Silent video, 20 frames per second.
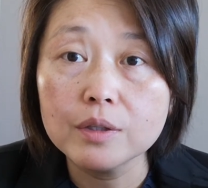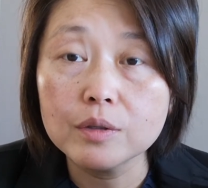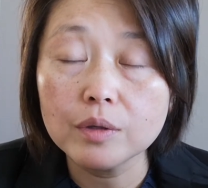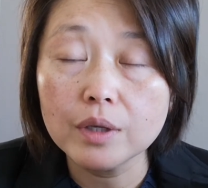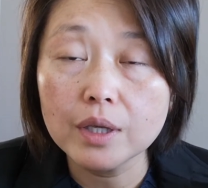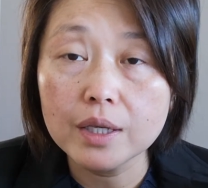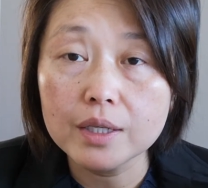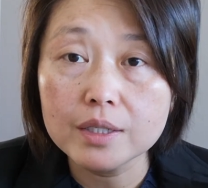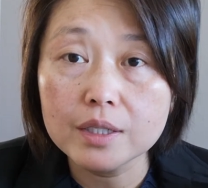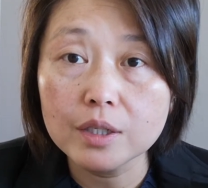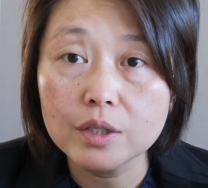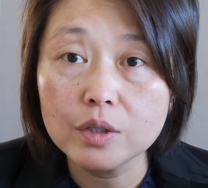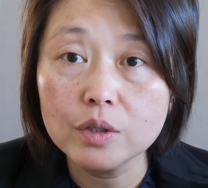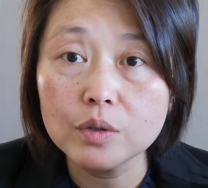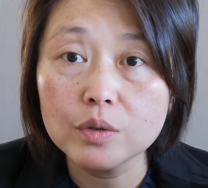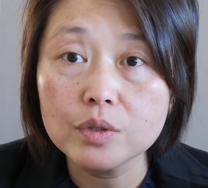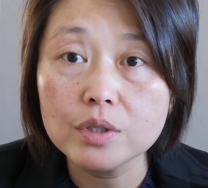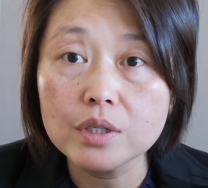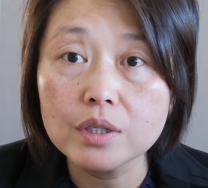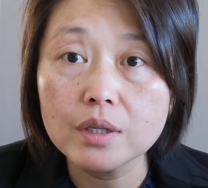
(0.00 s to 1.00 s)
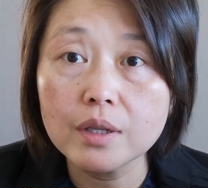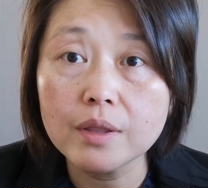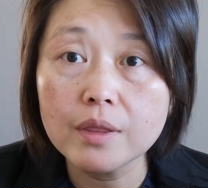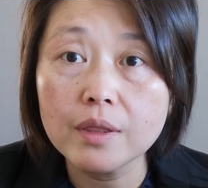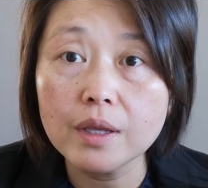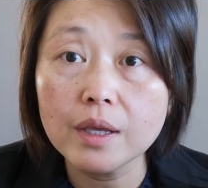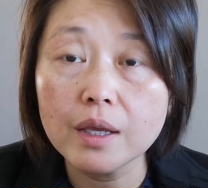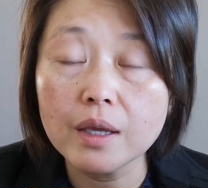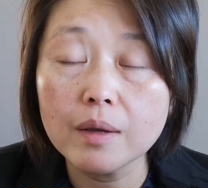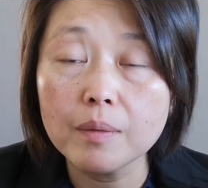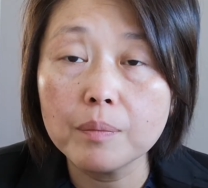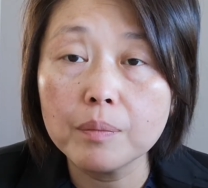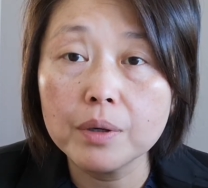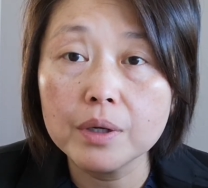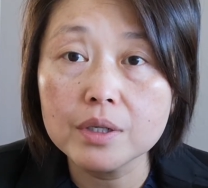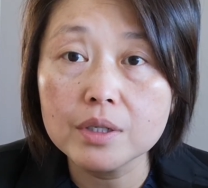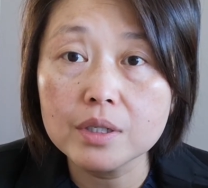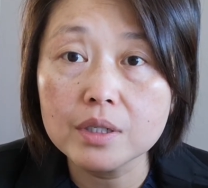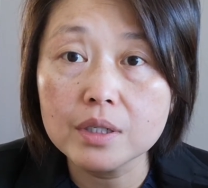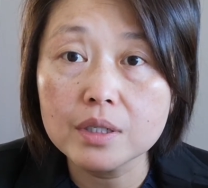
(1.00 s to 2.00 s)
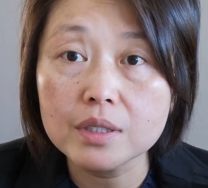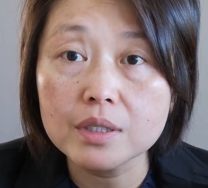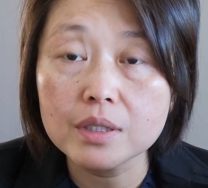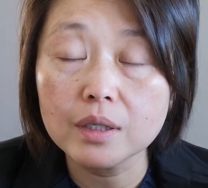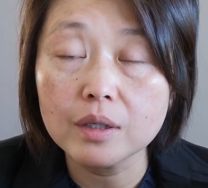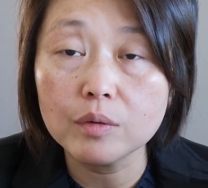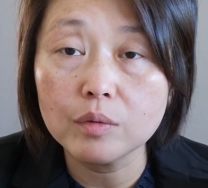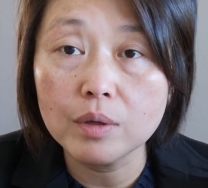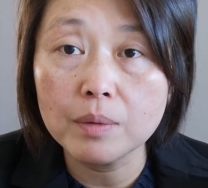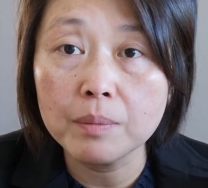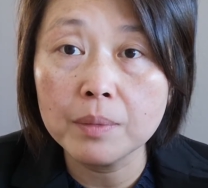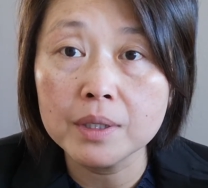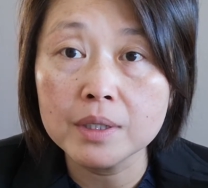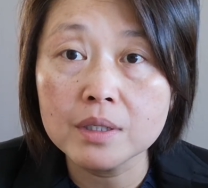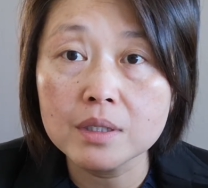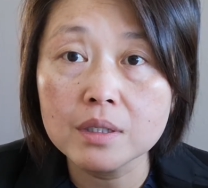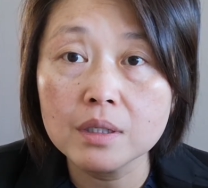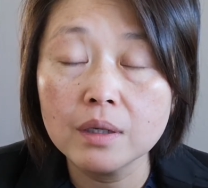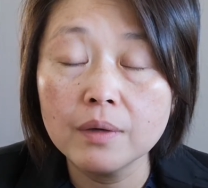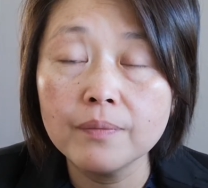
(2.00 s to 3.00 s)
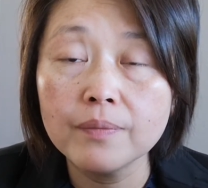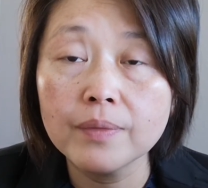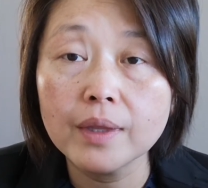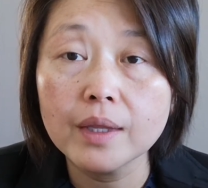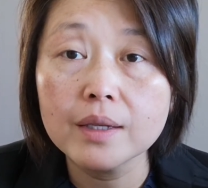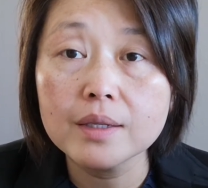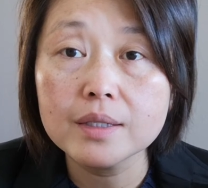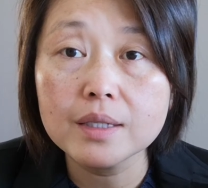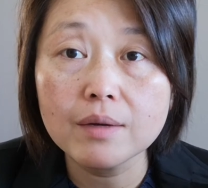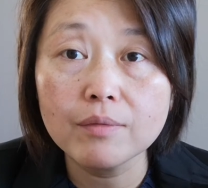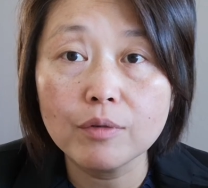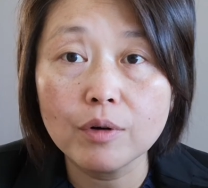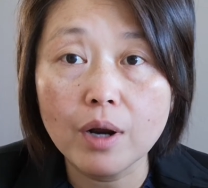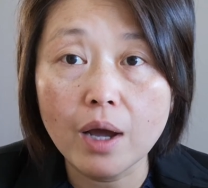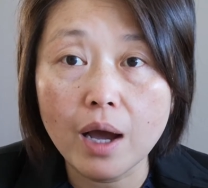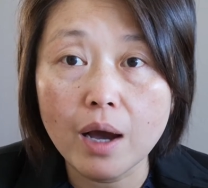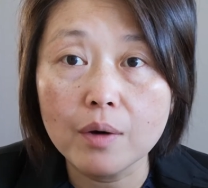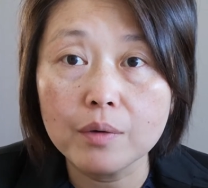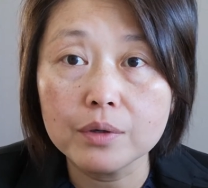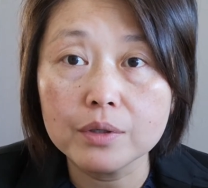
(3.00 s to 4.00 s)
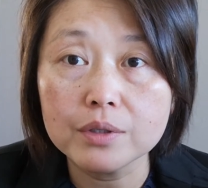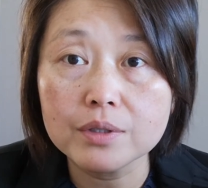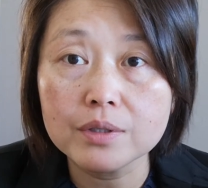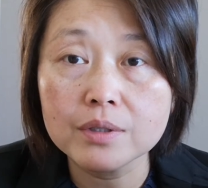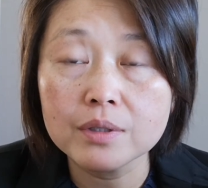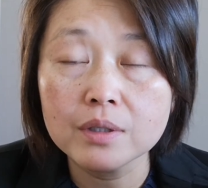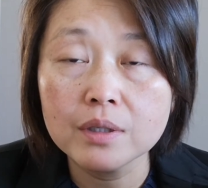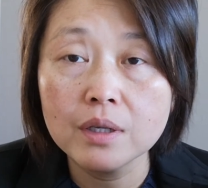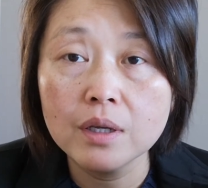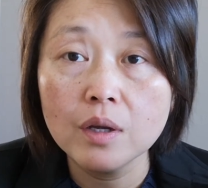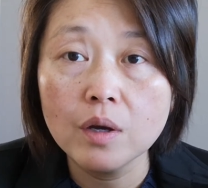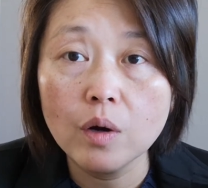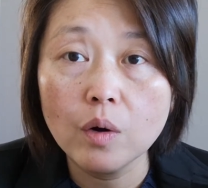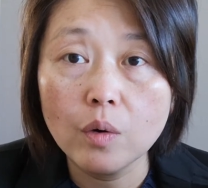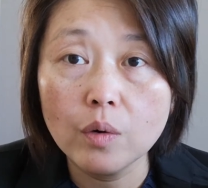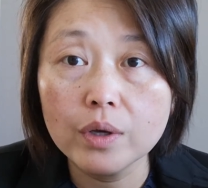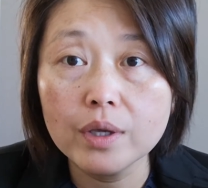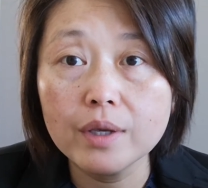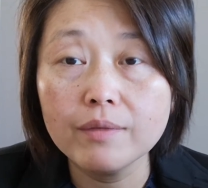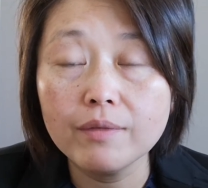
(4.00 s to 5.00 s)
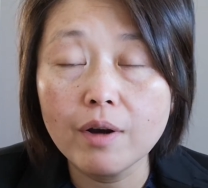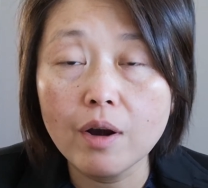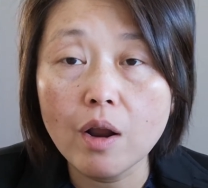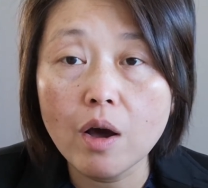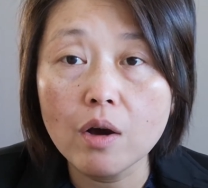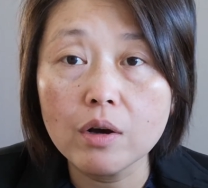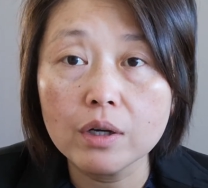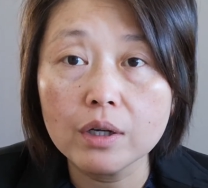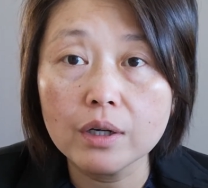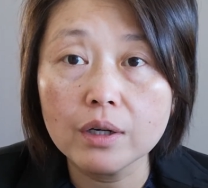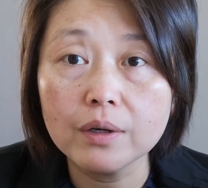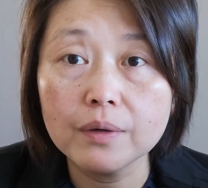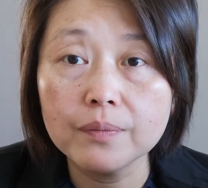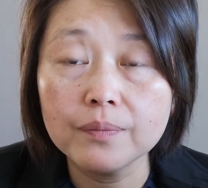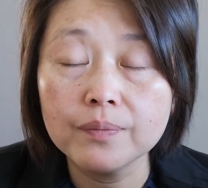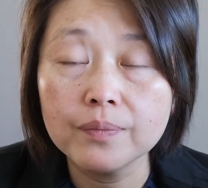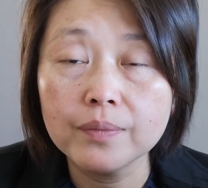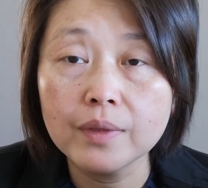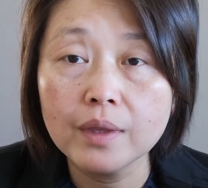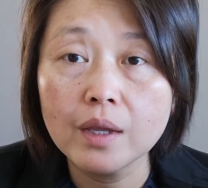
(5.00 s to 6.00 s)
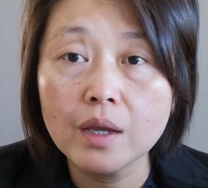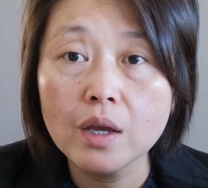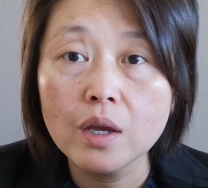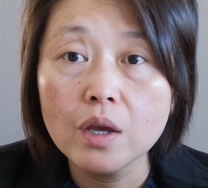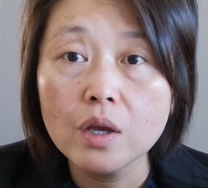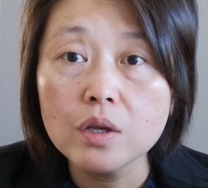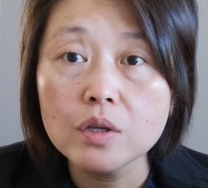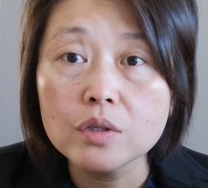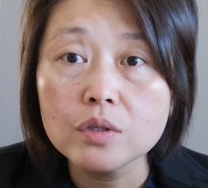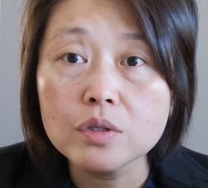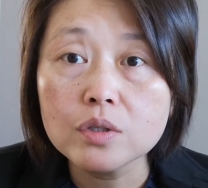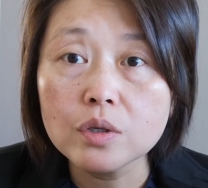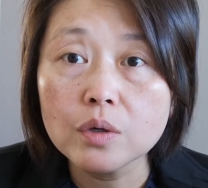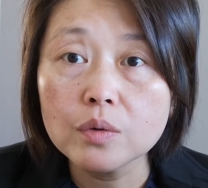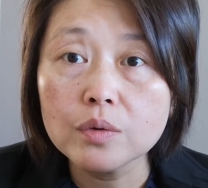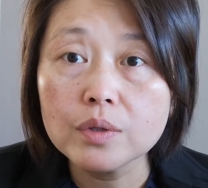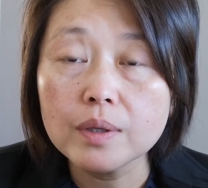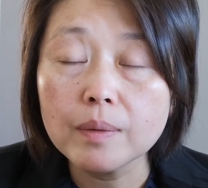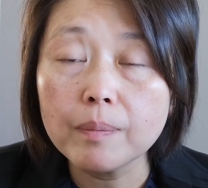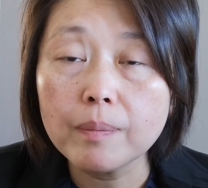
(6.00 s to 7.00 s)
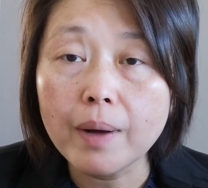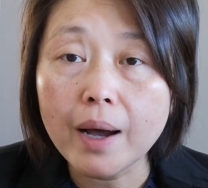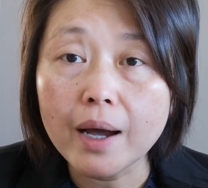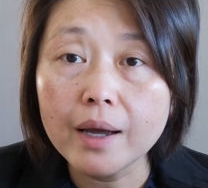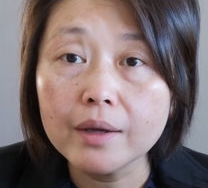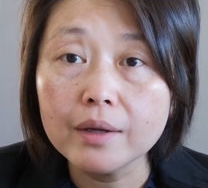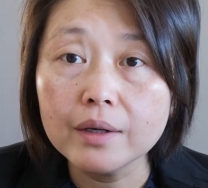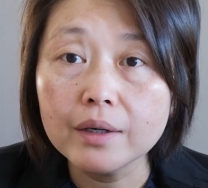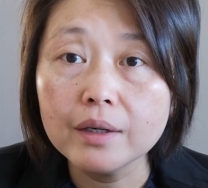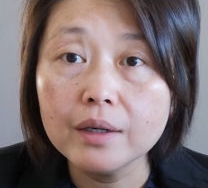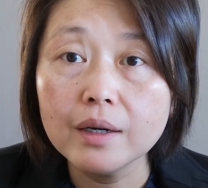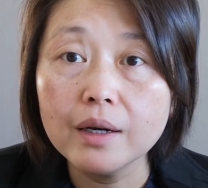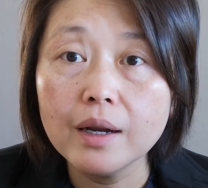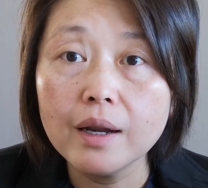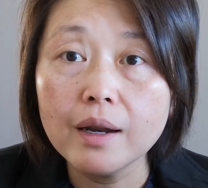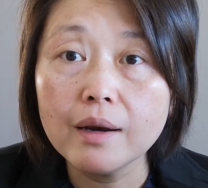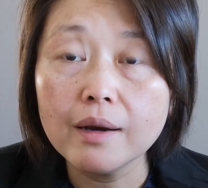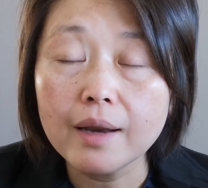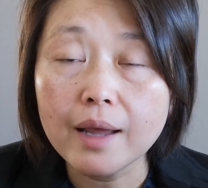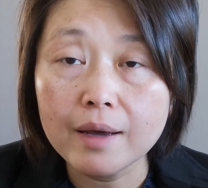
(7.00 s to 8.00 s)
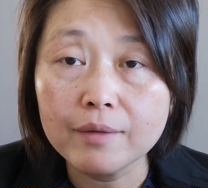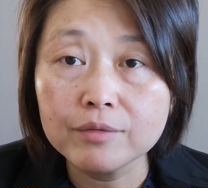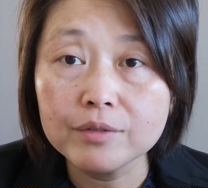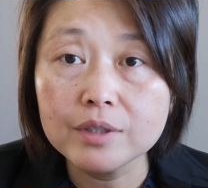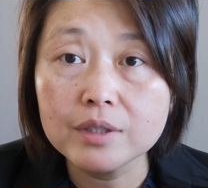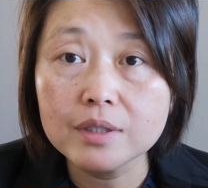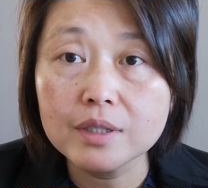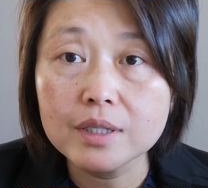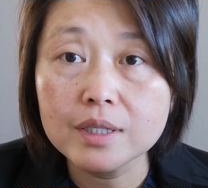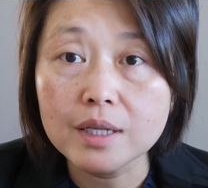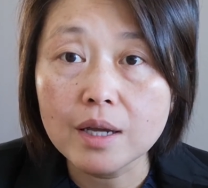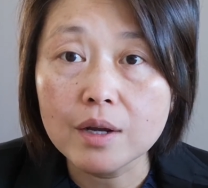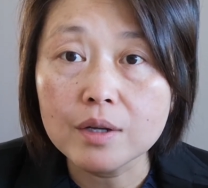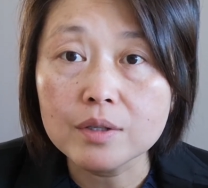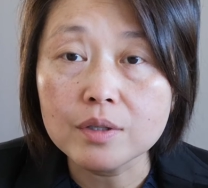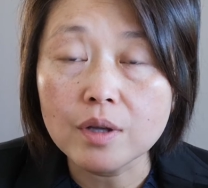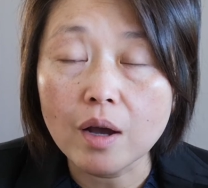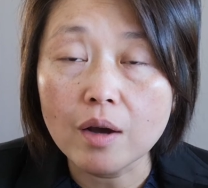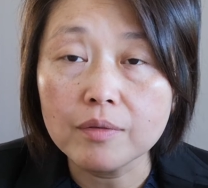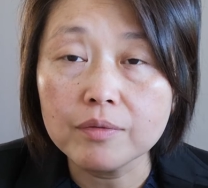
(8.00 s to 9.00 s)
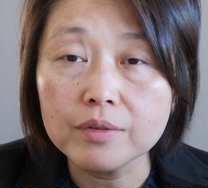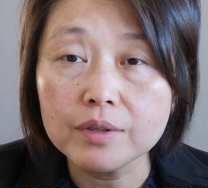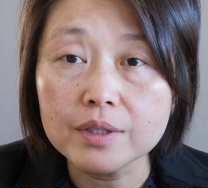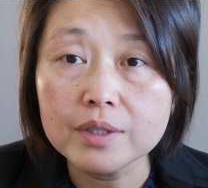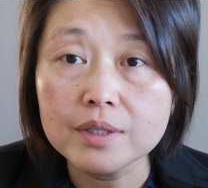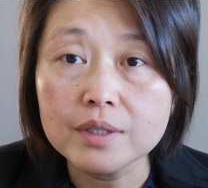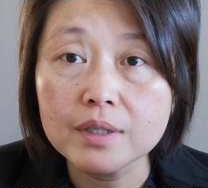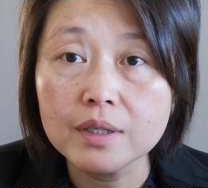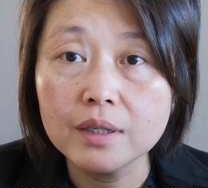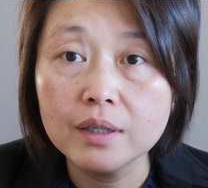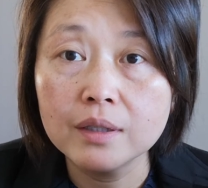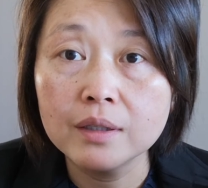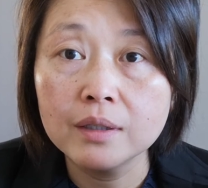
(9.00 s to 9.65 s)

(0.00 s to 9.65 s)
execute the purchase agreement several hours or even longer. So the buyer left the sales office.